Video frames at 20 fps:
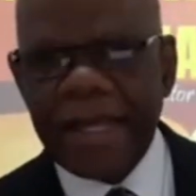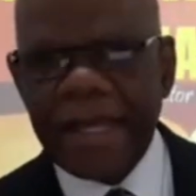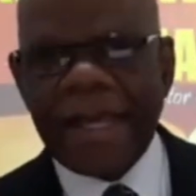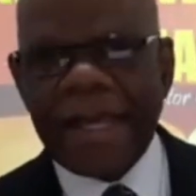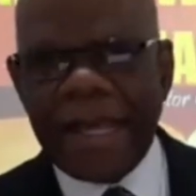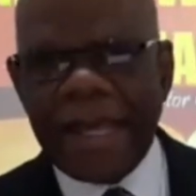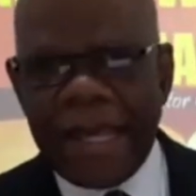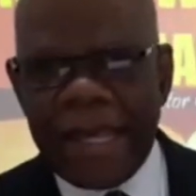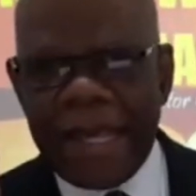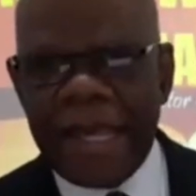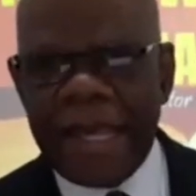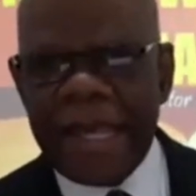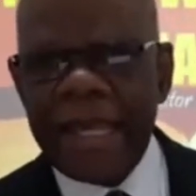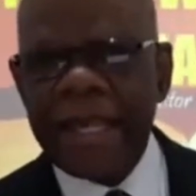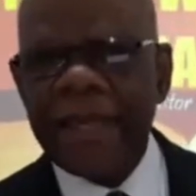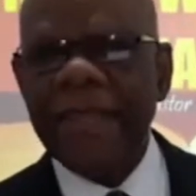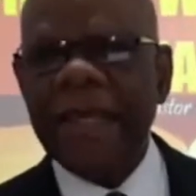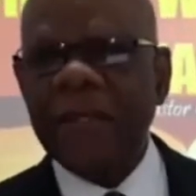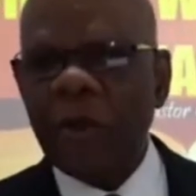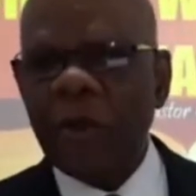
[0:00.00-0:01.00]

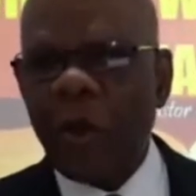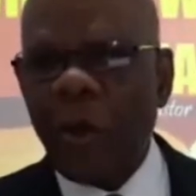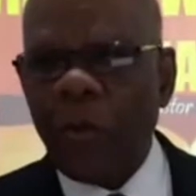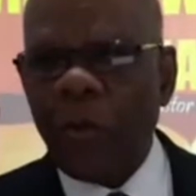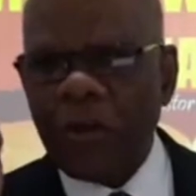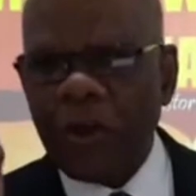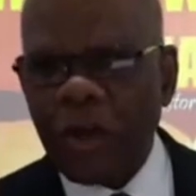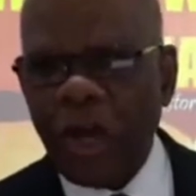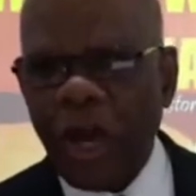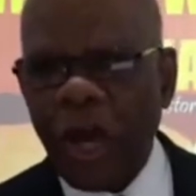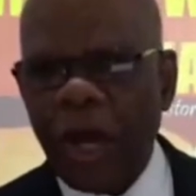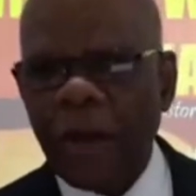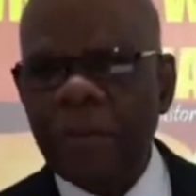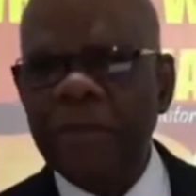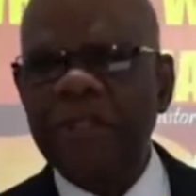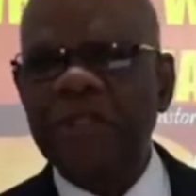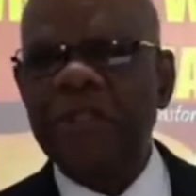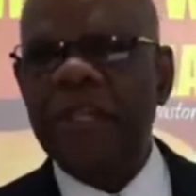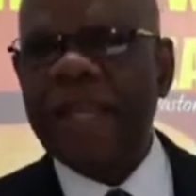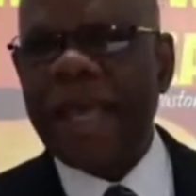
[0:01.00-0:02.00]
"He that
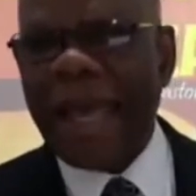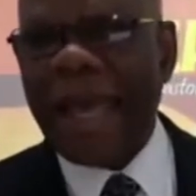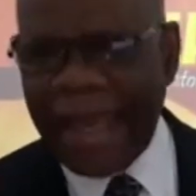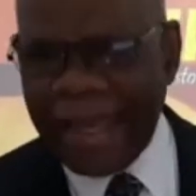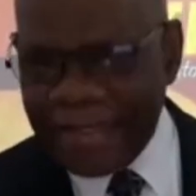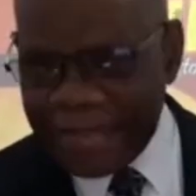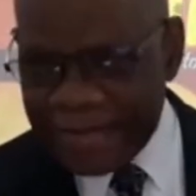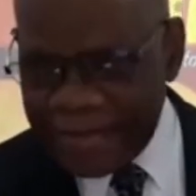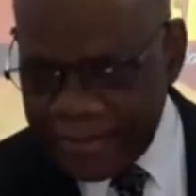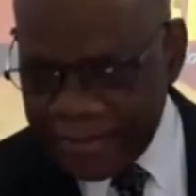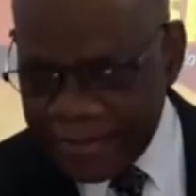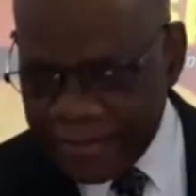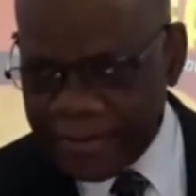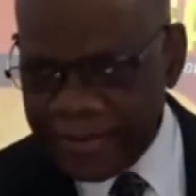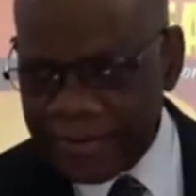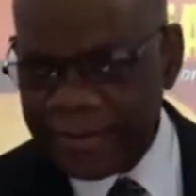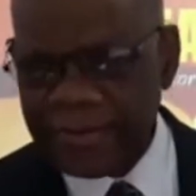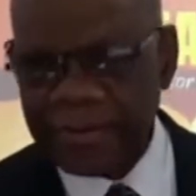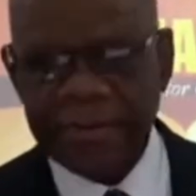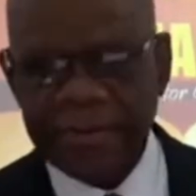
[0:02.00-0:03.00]
overcomes to the end,"
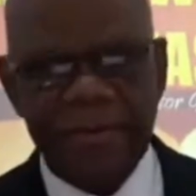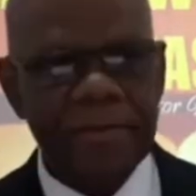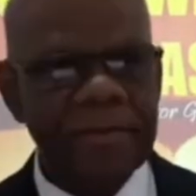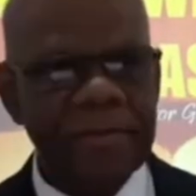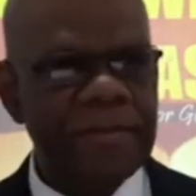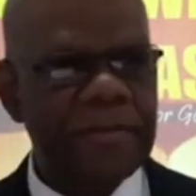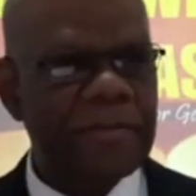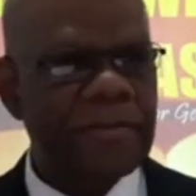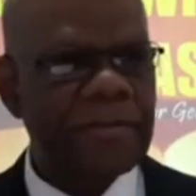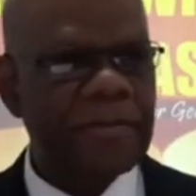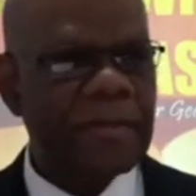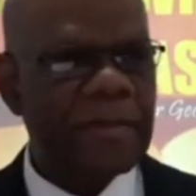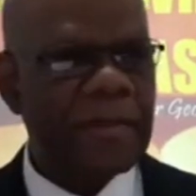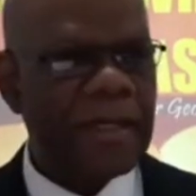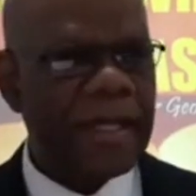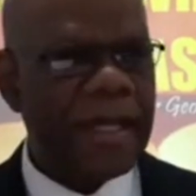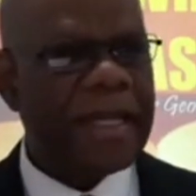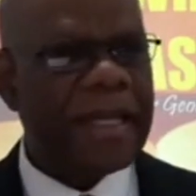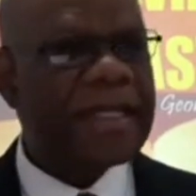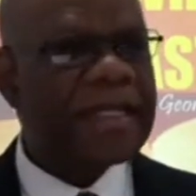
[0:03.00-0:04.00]

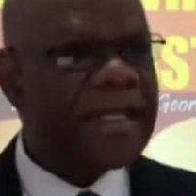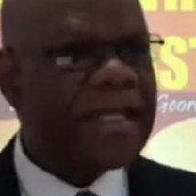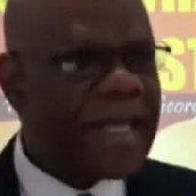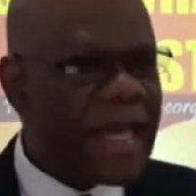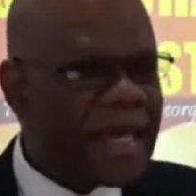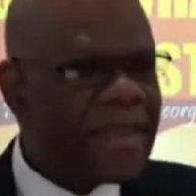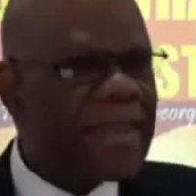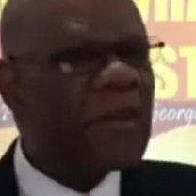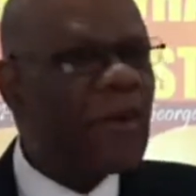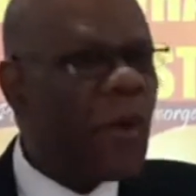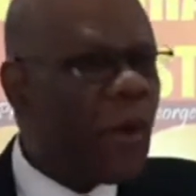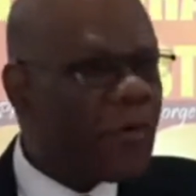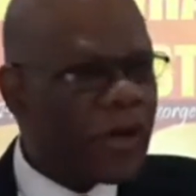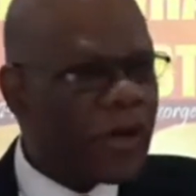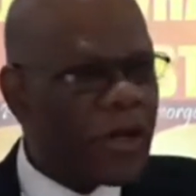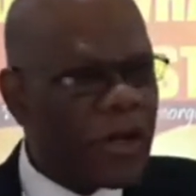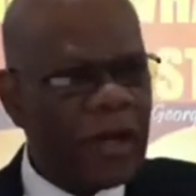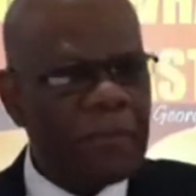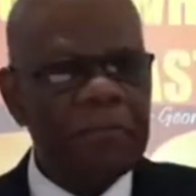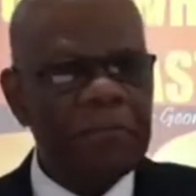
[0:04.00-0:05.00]
it is they that
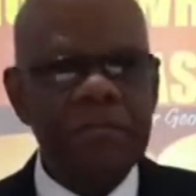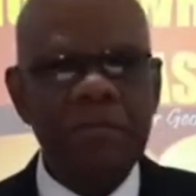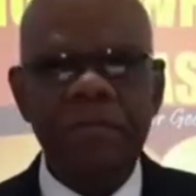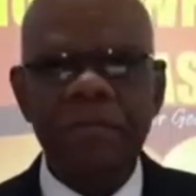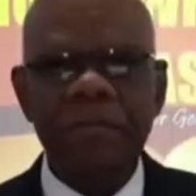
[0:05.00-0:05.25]
overcome.